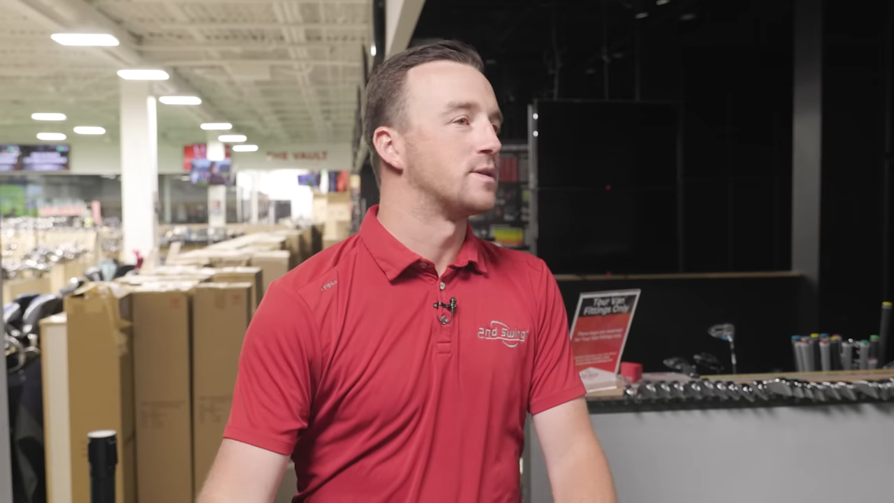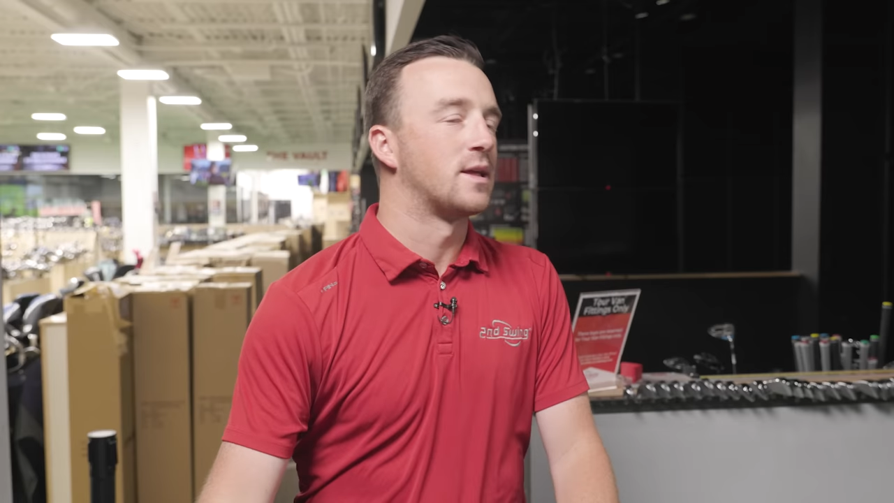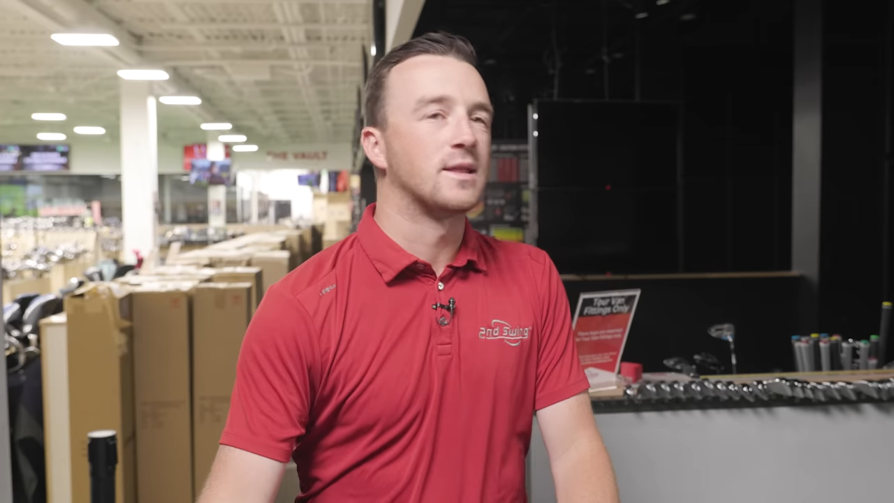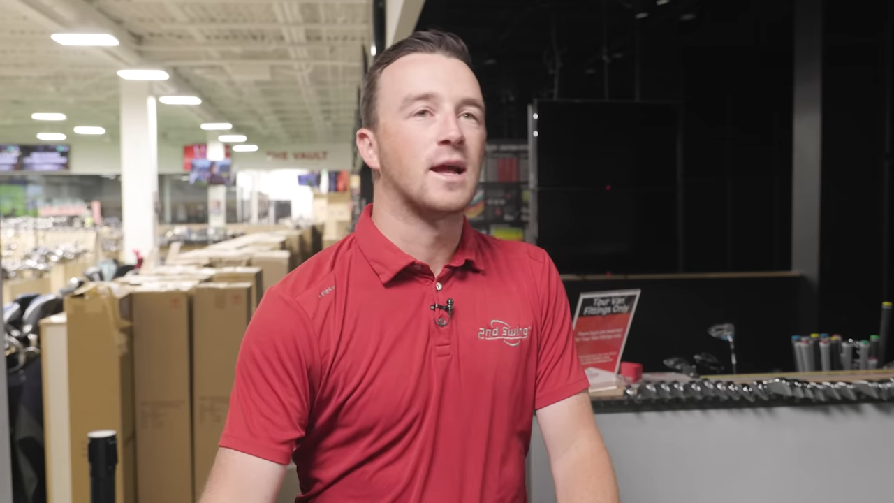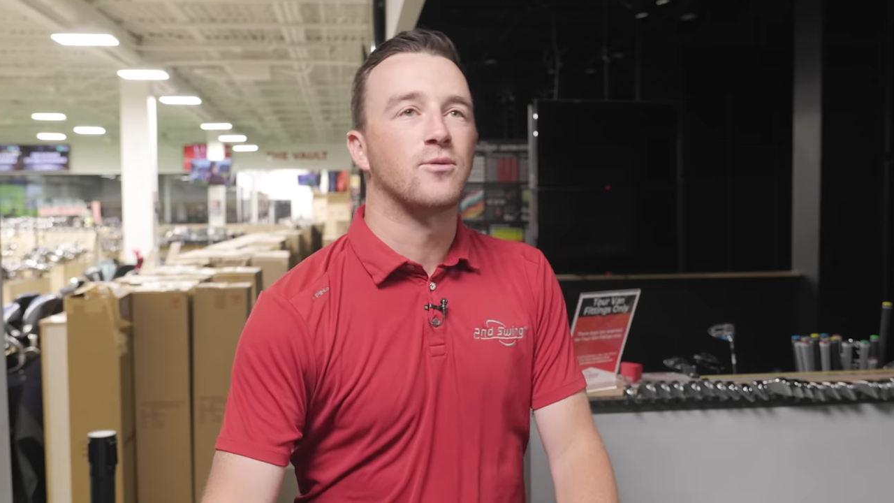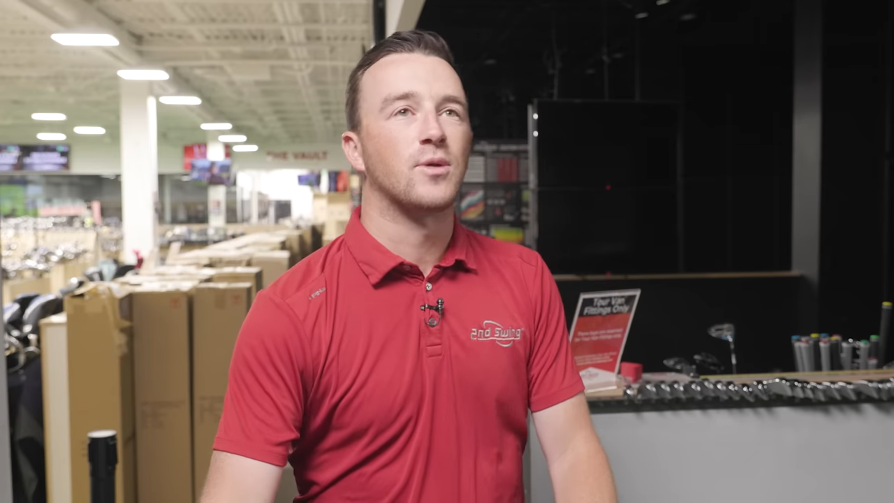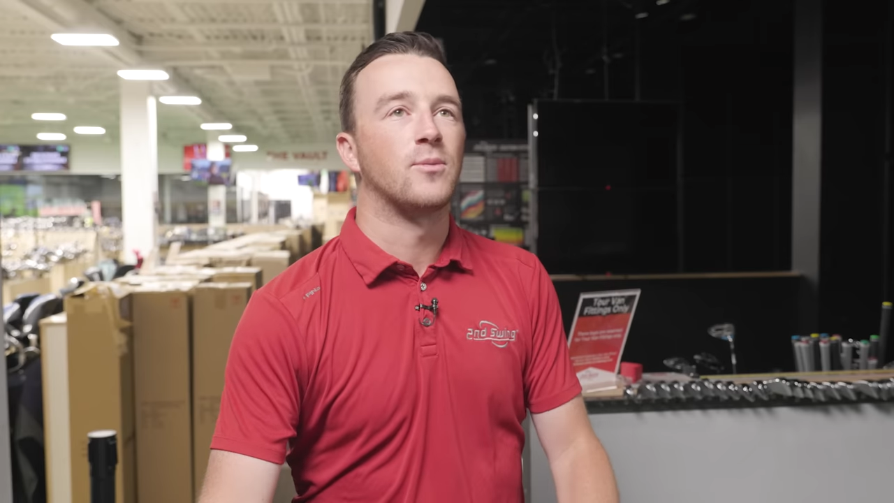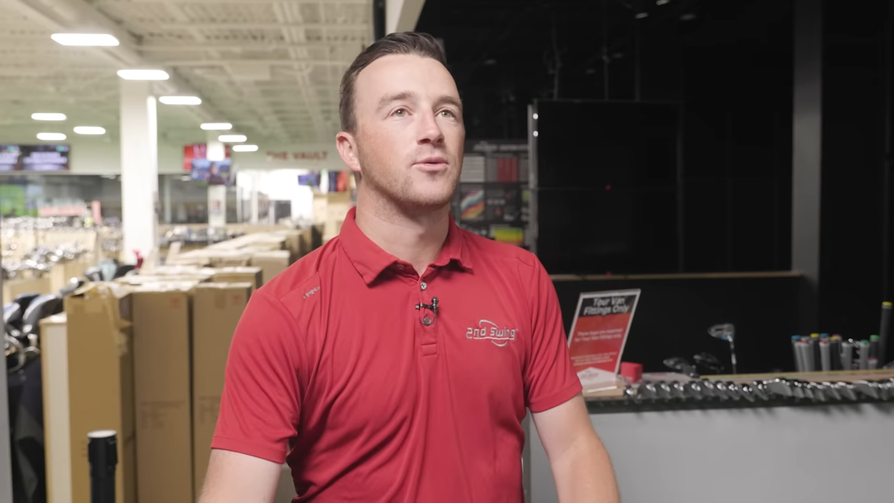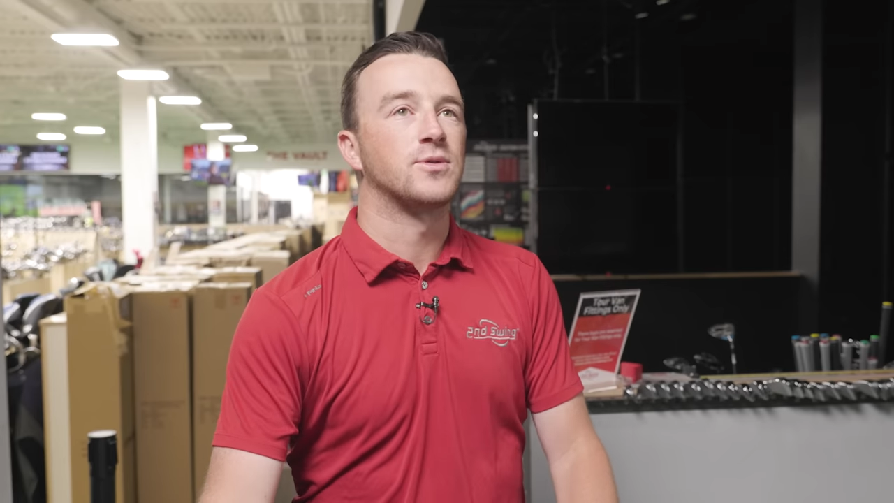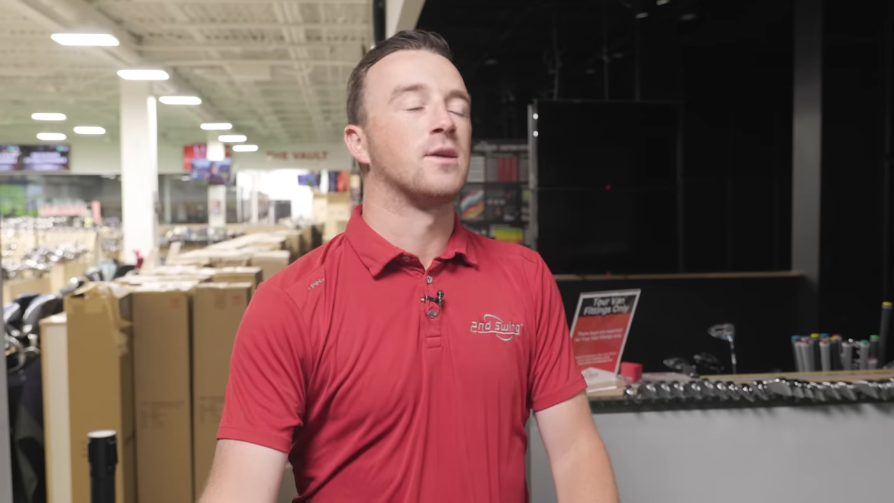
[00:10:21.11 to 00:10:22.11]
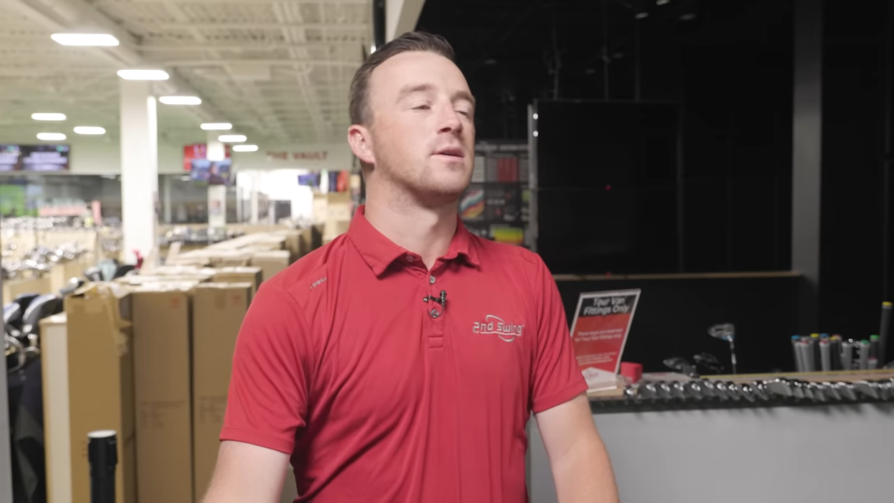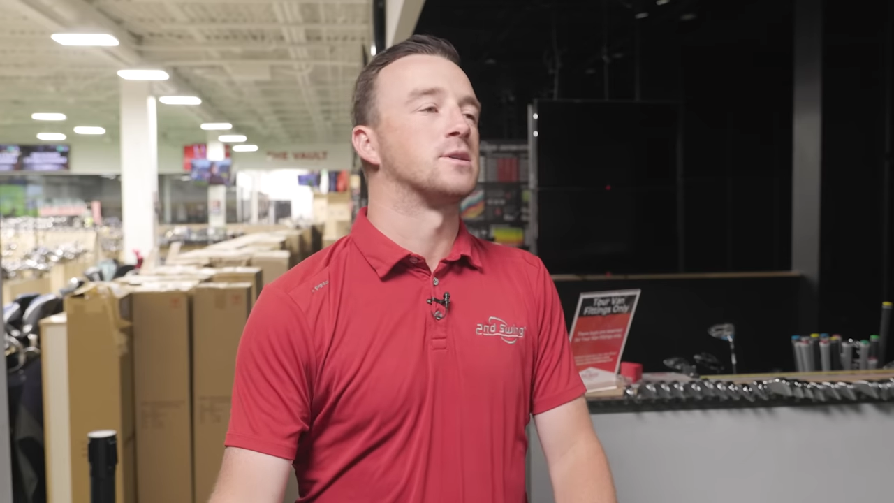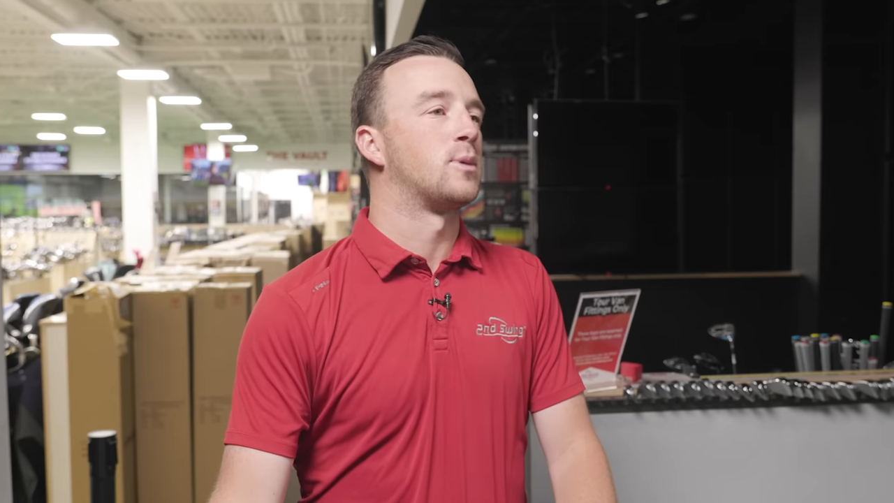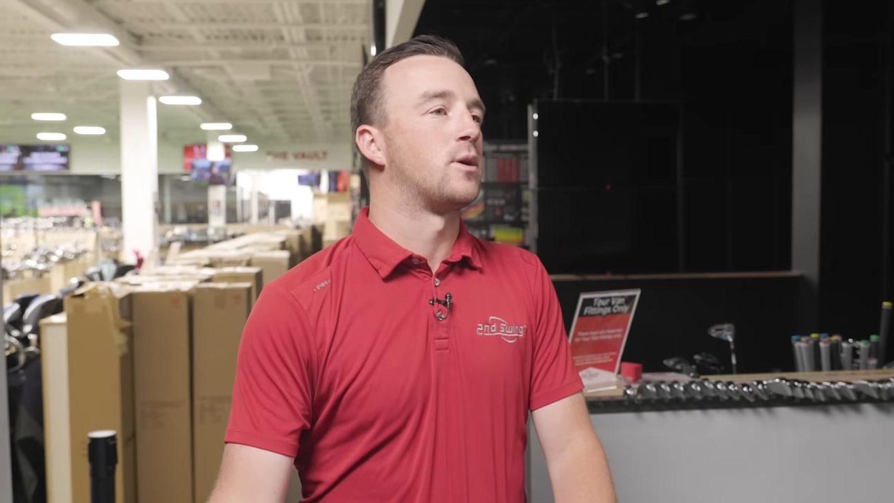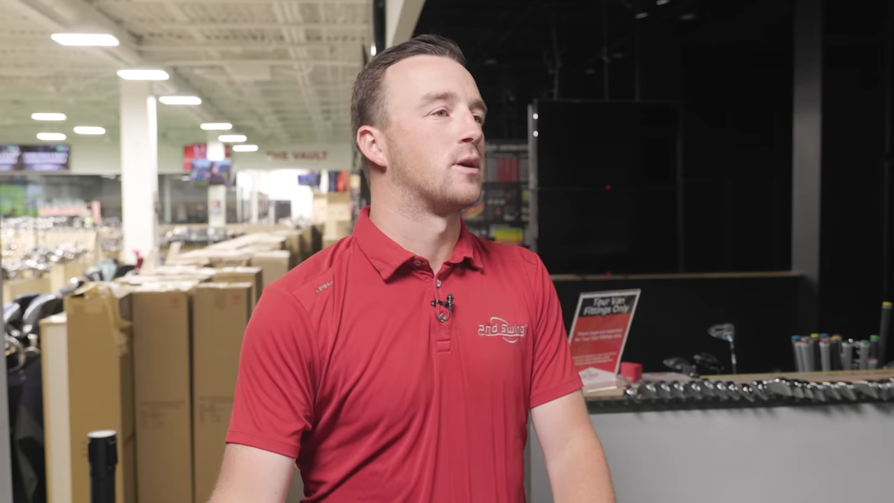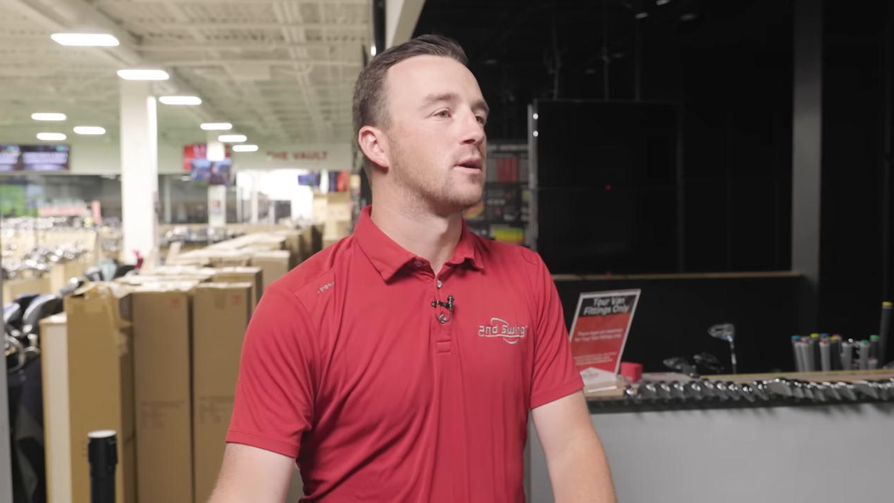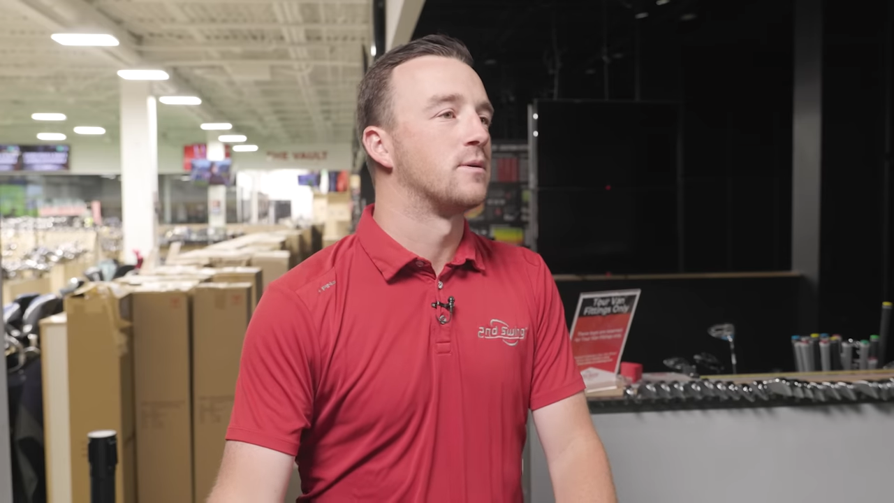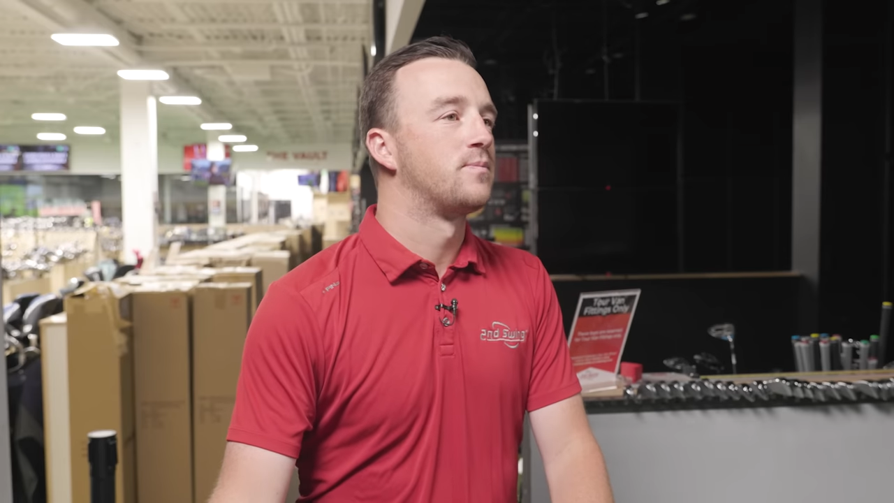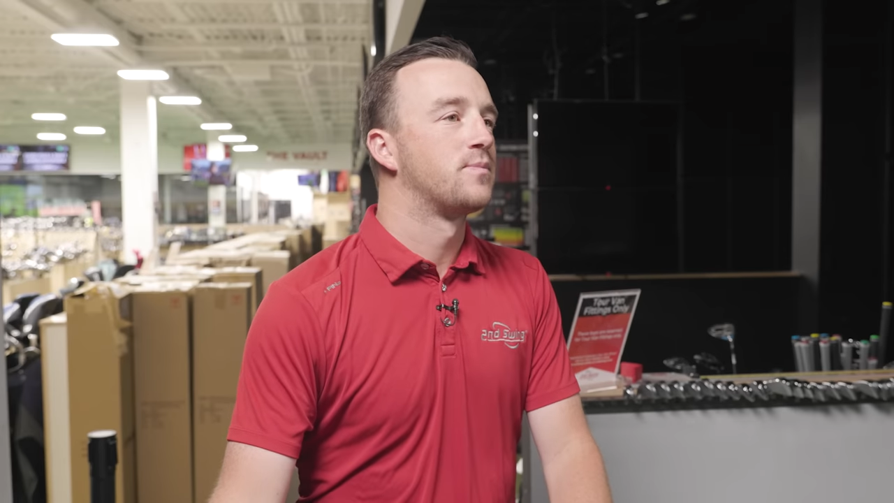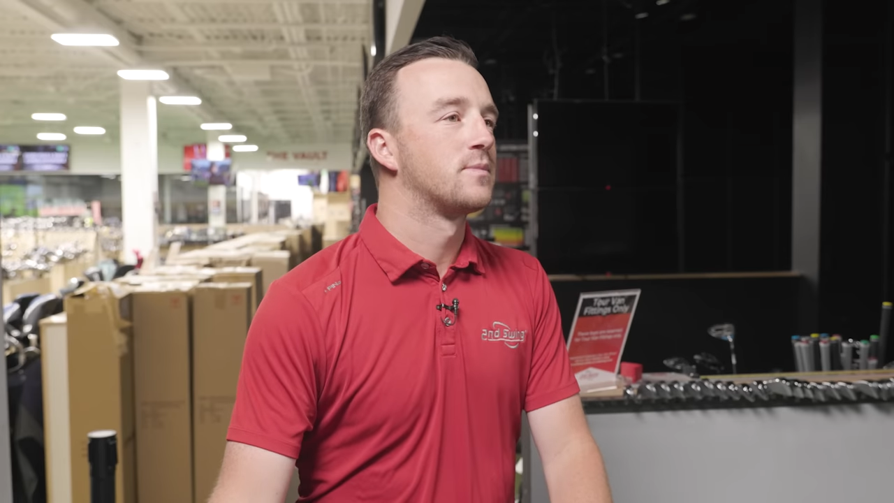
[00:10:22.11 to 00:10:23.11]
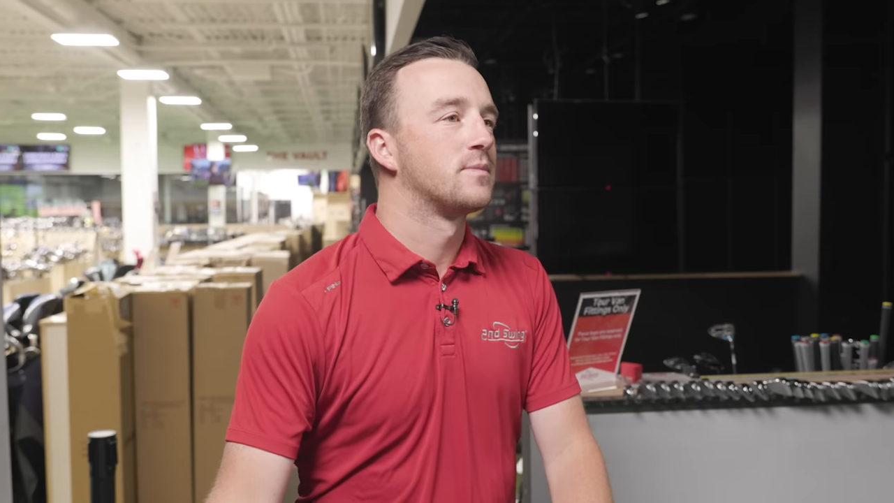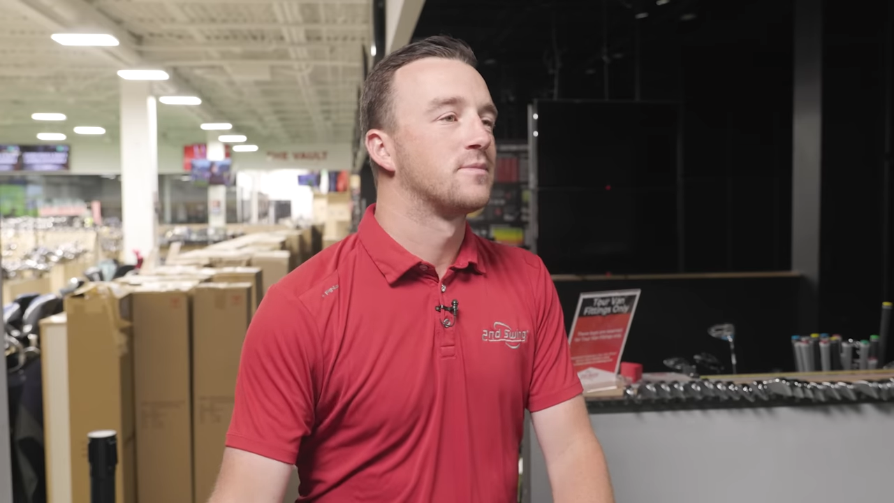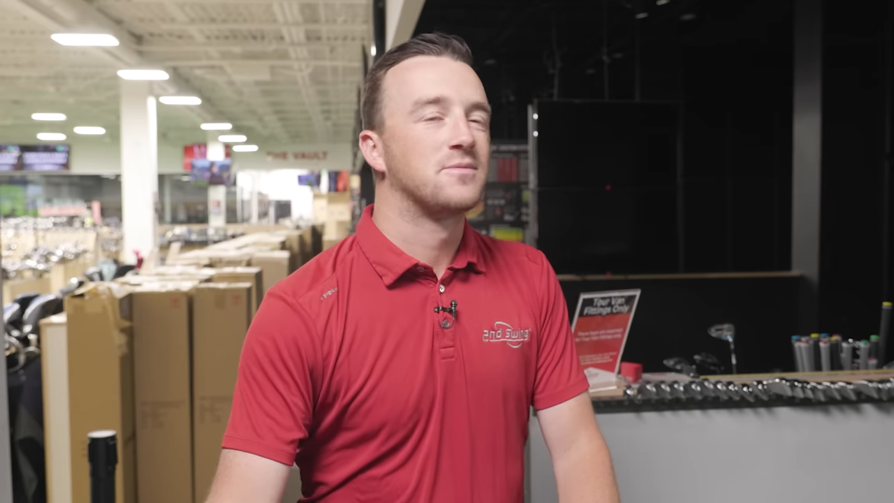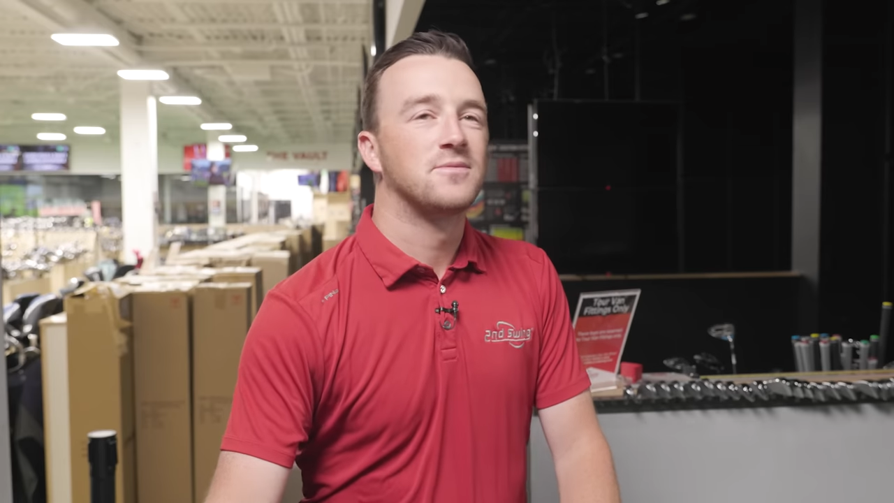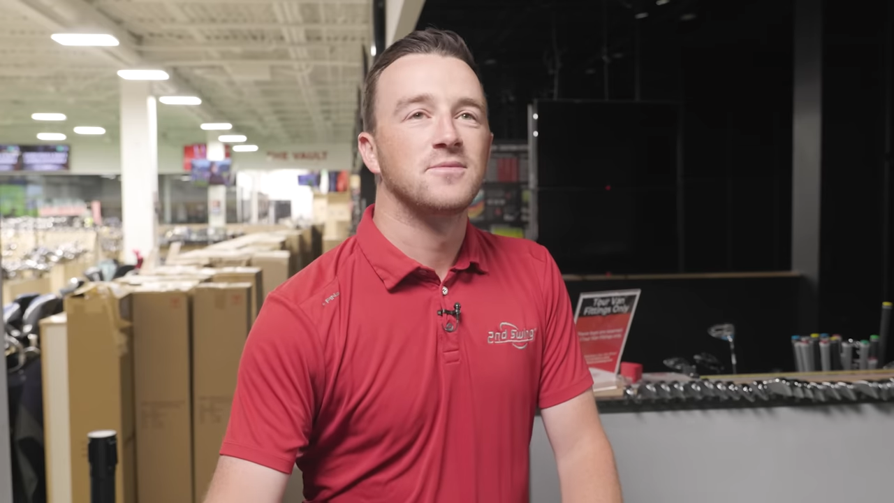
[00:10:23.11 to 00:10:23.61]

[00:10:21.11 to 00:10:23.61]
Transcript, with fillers: i think that's what i'm most curious about here let's find out